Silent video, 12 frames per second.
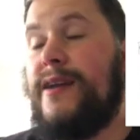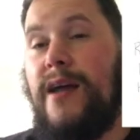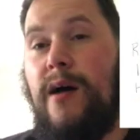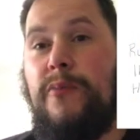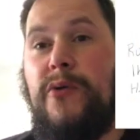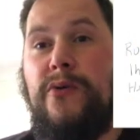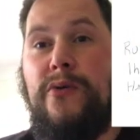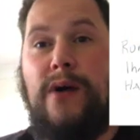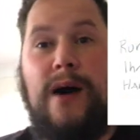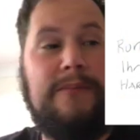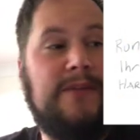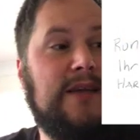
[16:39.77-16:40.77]
help you
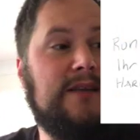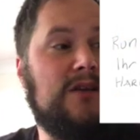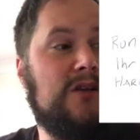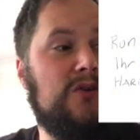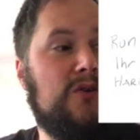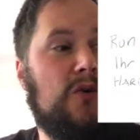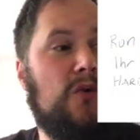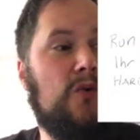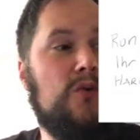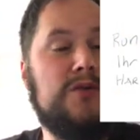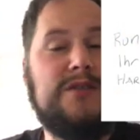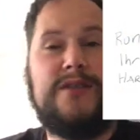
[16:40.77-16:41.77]
uptake the
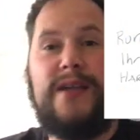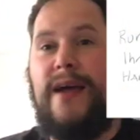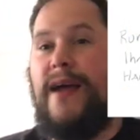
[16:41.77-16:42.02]
glucose,